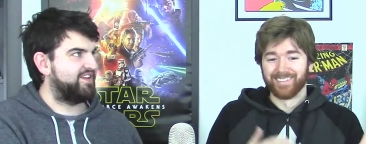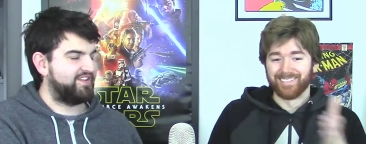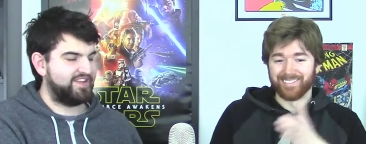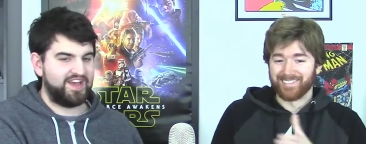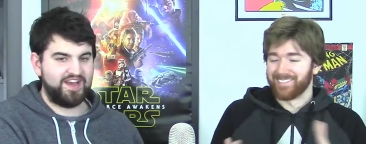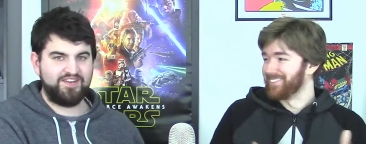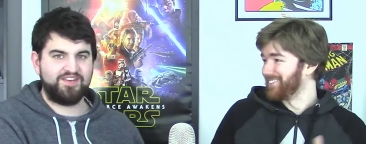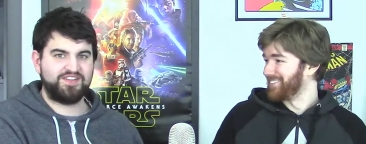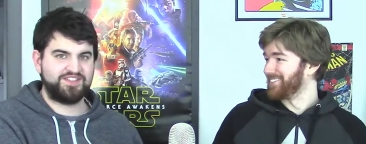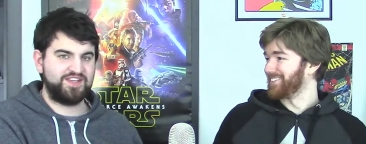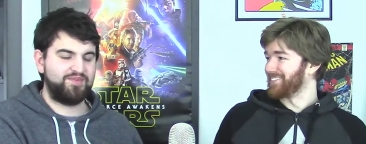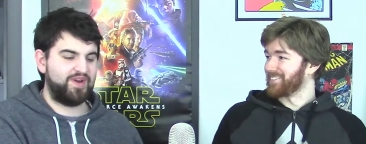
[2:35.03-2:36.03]
Speaker 1: yeah, you can
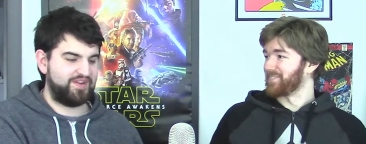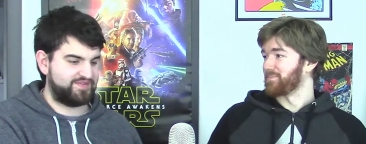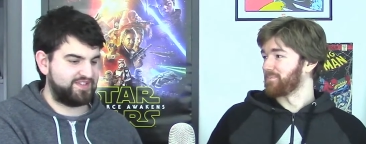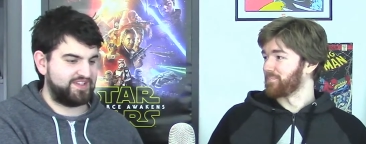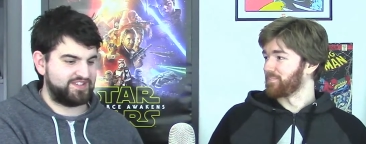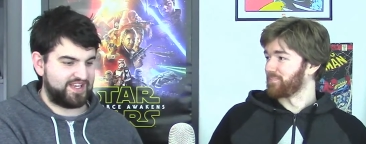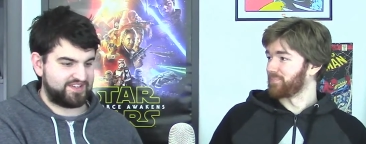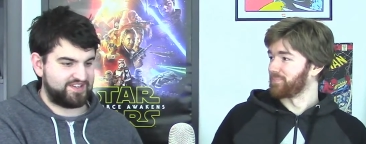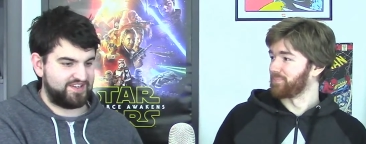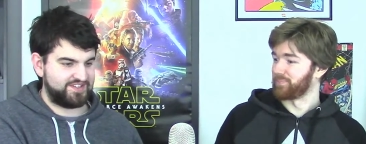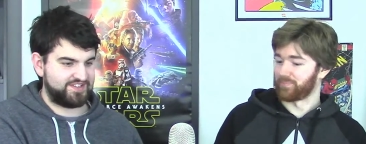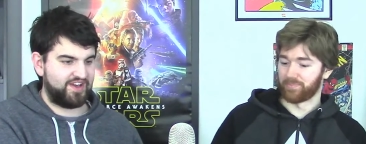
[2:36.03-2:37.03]
see where Z- Zack
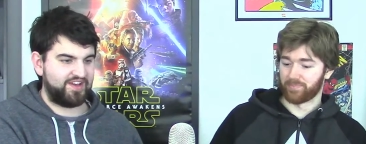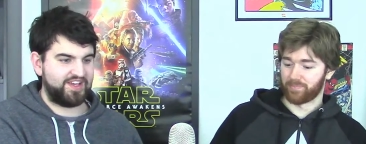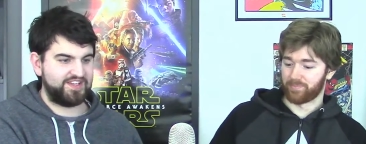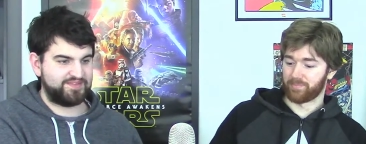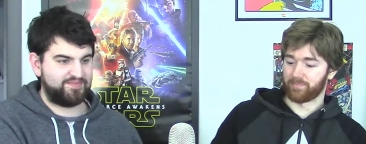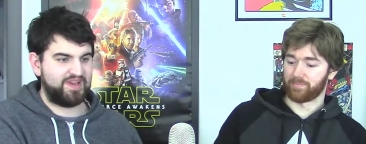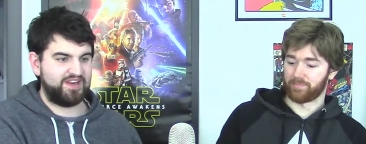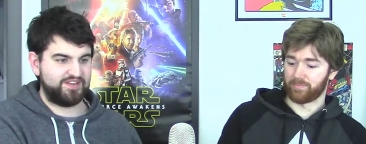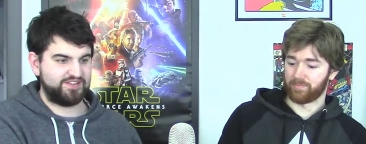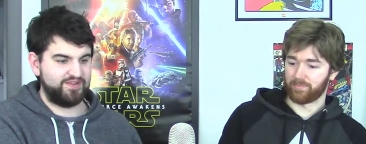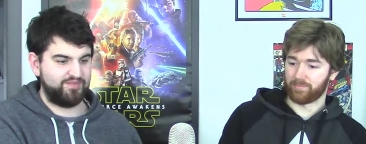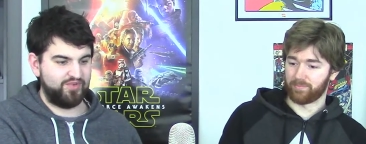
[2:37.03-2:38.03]
Snyder's going. He's appealing
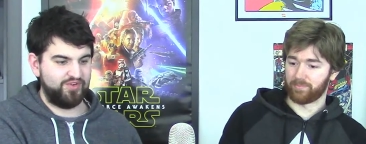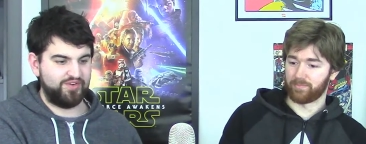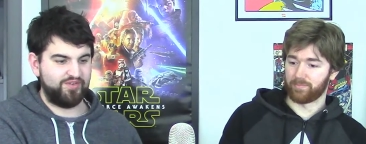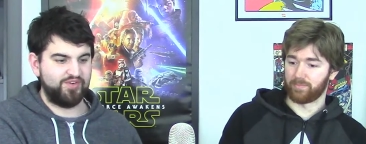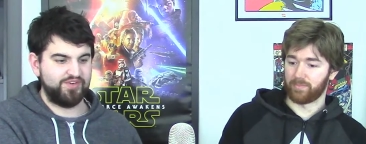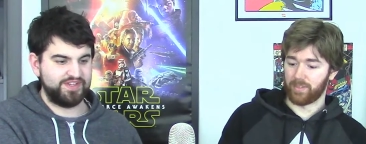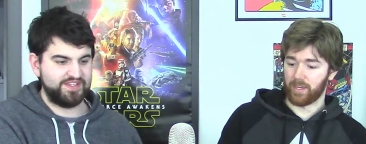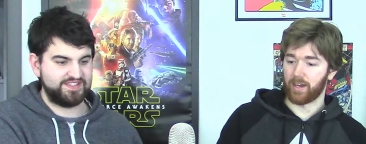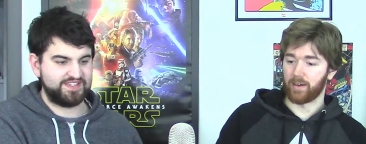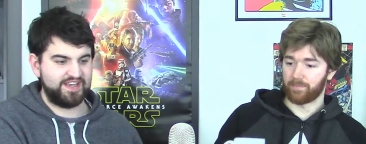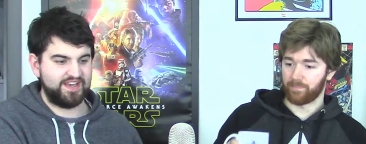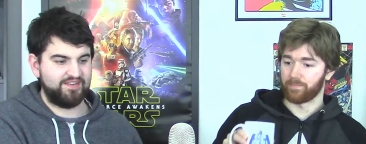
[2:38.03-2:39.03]
to the broader audience
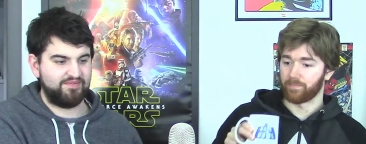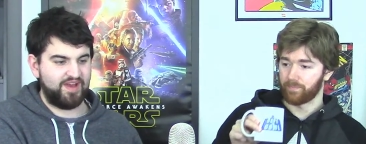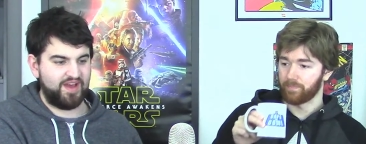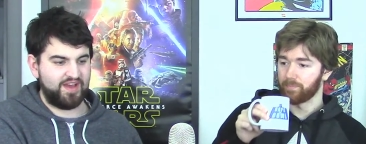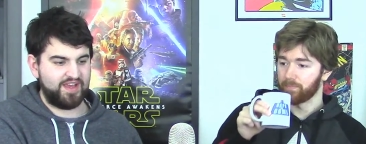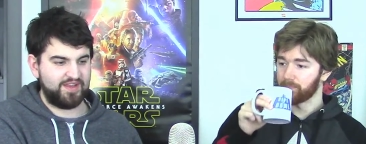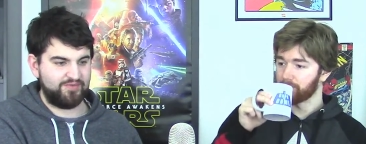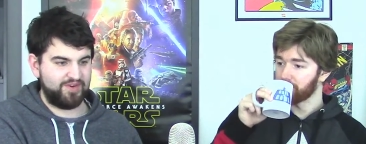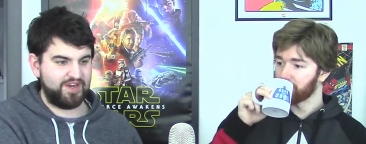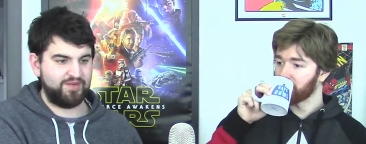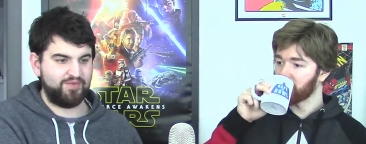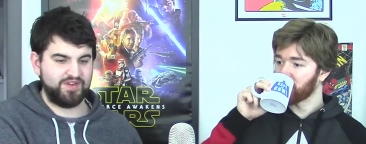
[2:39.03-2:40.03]
yeah. here. Uh, he
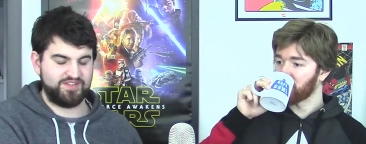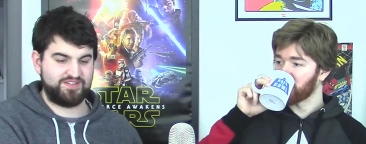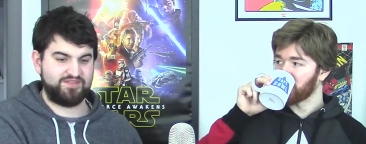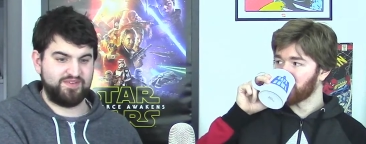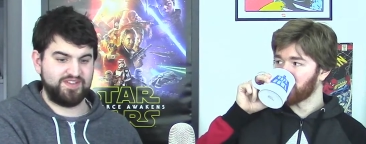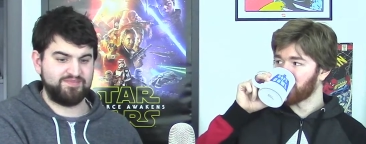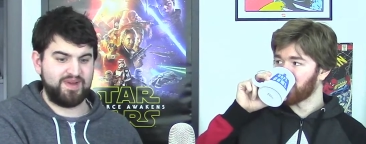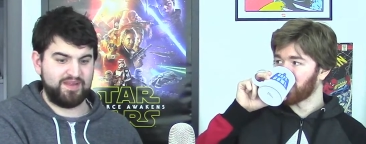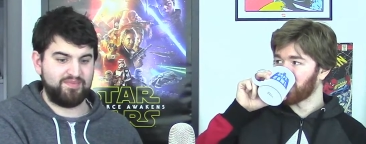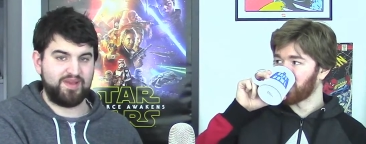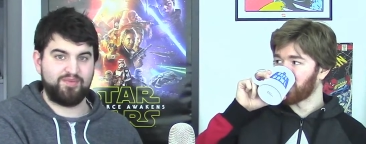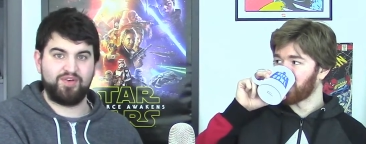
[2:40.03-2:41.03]
really wants as many
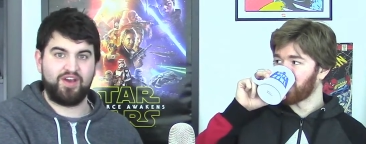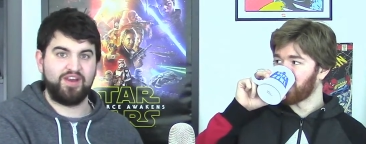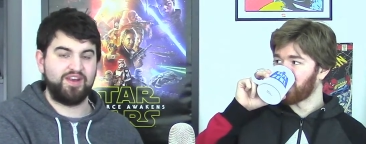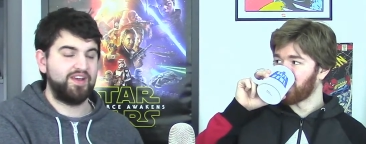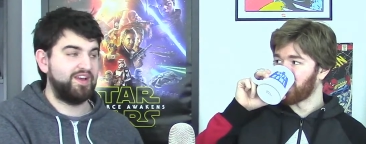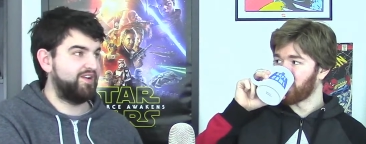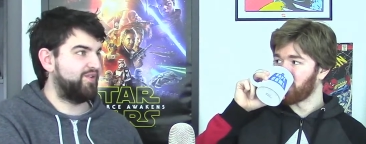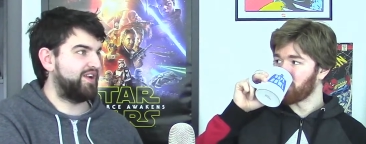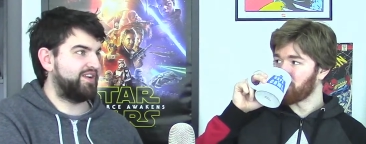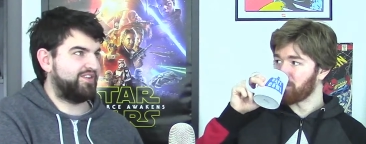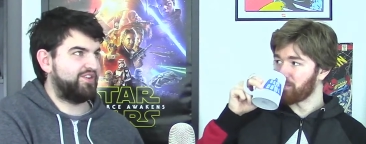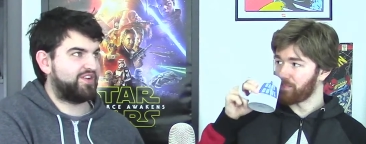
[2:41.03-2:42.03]
people going,
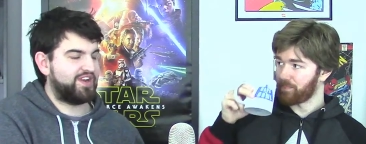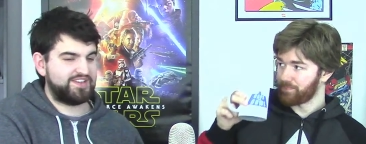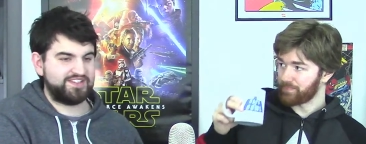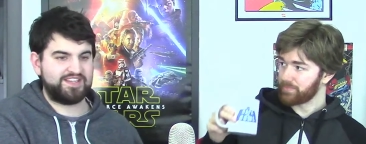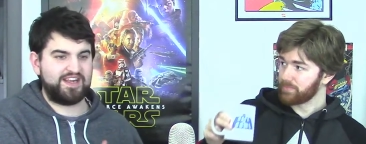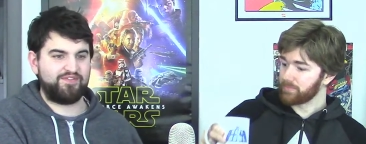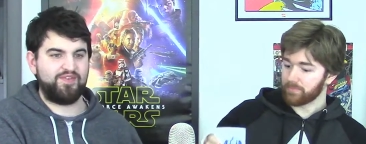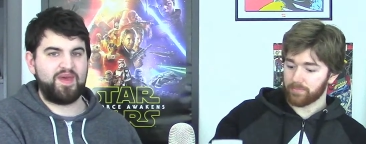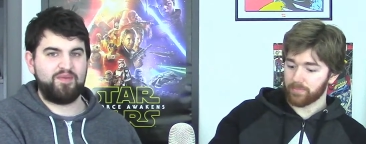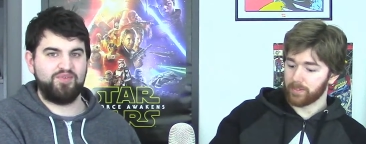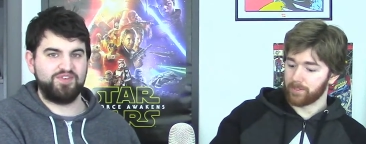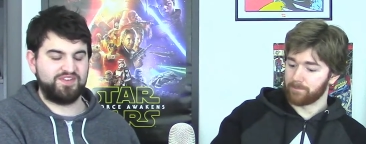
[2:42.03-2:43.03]
and you can understand from their
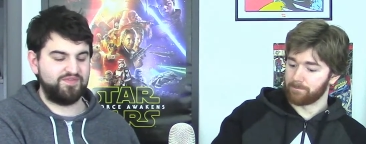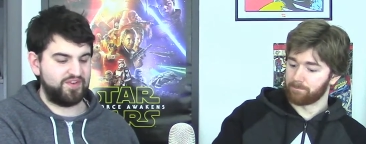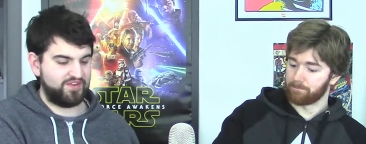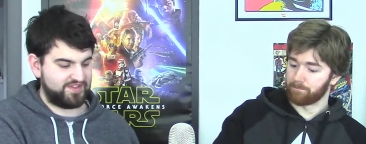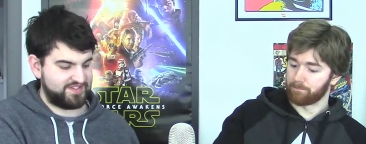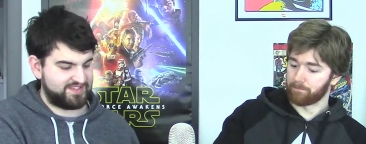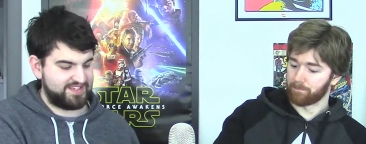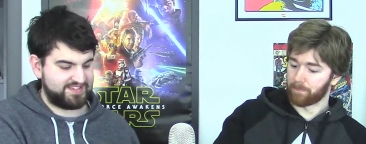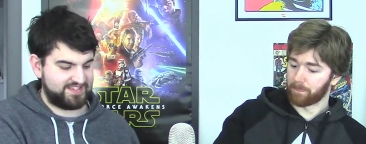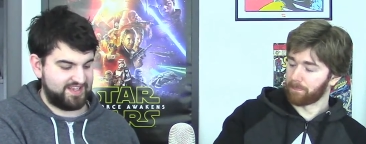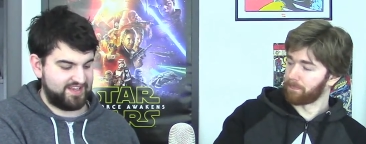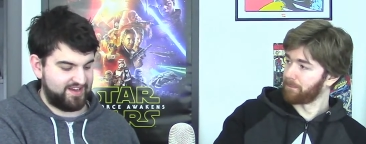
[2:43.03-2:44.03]
point of view because
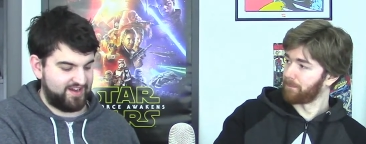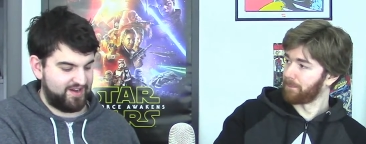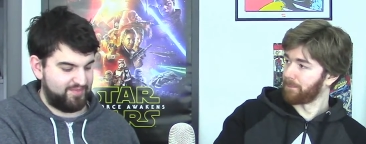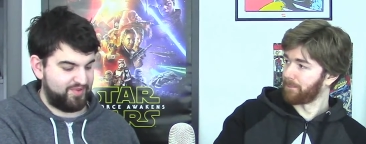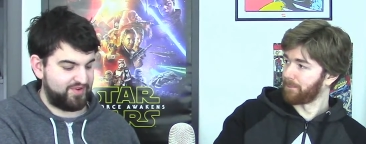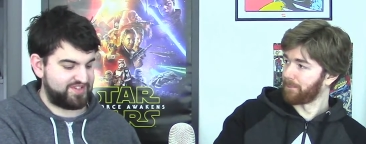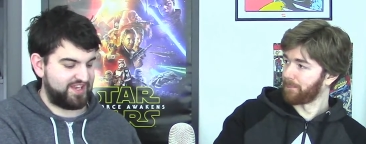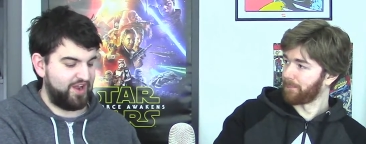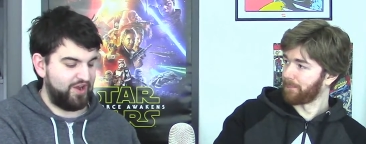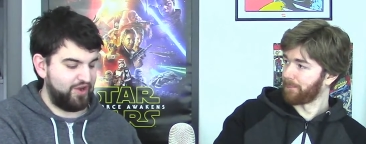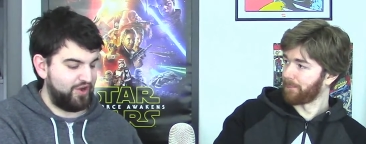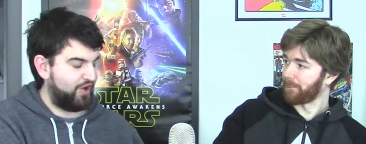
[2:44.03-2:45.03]
DC are putting a
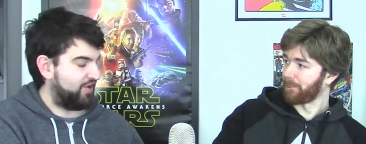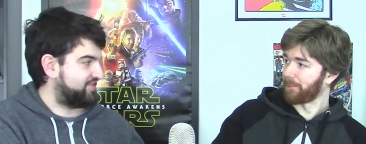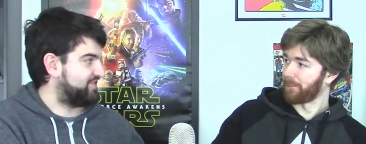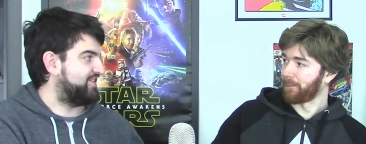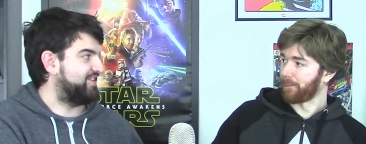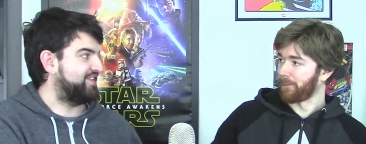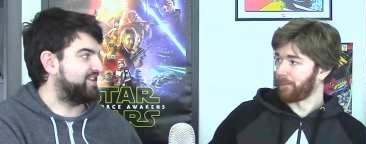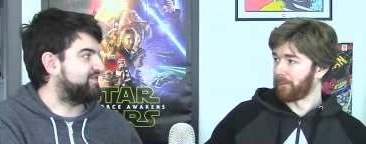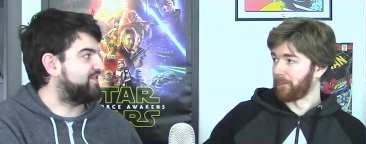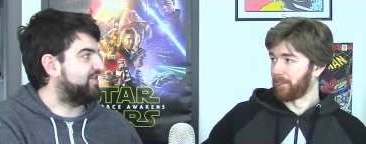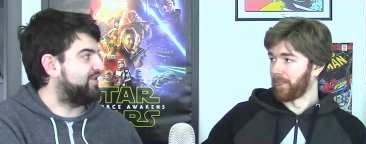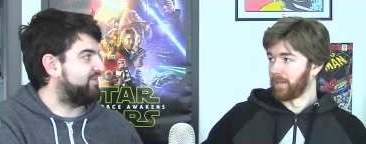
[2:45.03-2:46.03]
lot on this
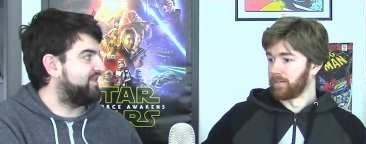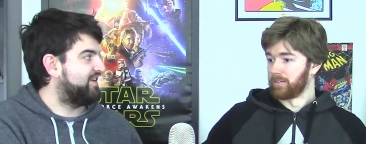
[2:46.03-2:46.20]
film.